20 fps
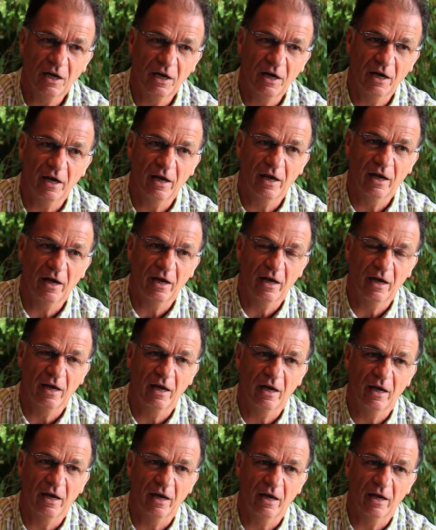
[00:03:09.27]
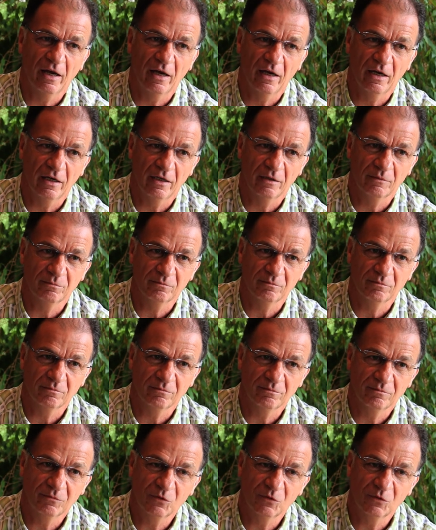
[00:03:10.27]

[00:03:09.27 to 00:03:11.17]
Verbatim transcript: uh, um,